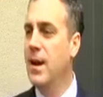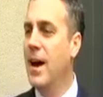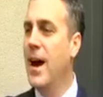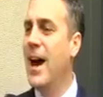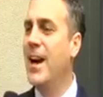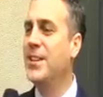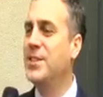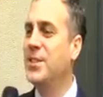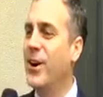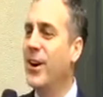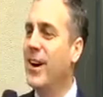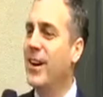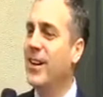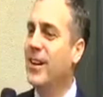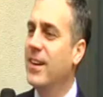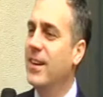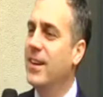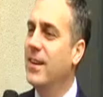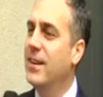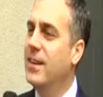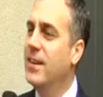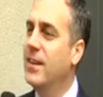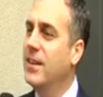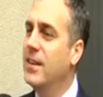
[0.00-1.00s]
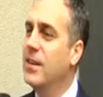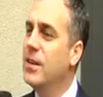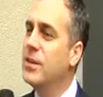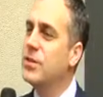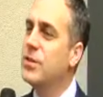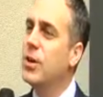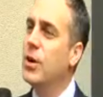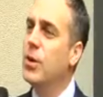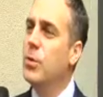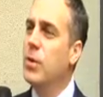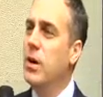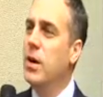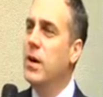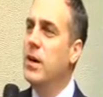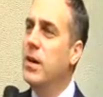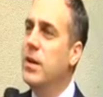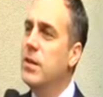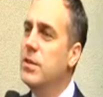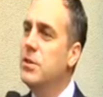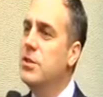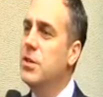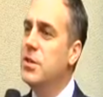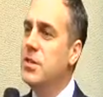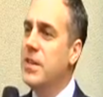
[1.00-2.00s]
Hi Tarık. So,
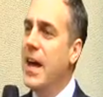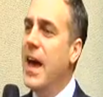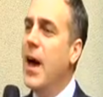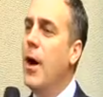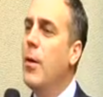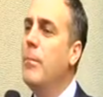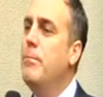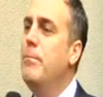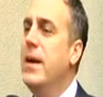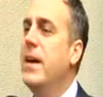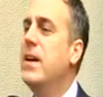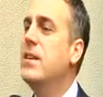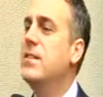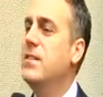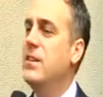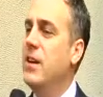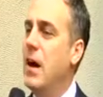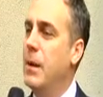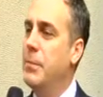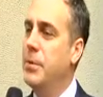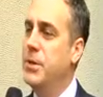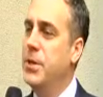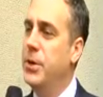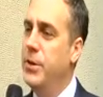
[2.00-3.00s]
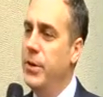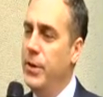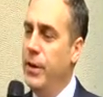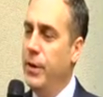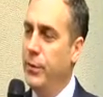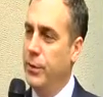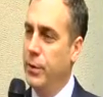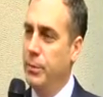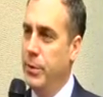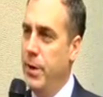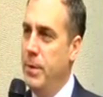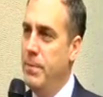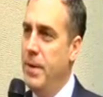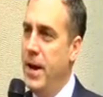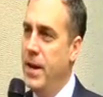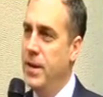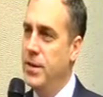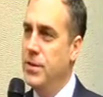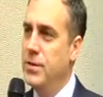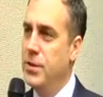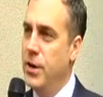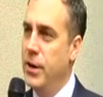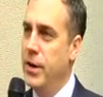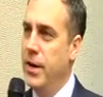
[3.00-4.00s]
just how big is the opportunity for prepaid
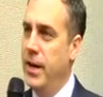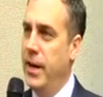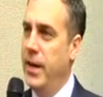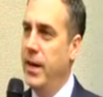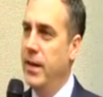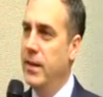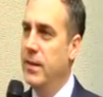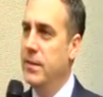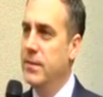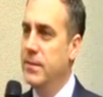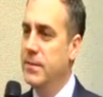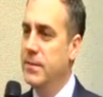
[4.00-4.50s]
in Turkey?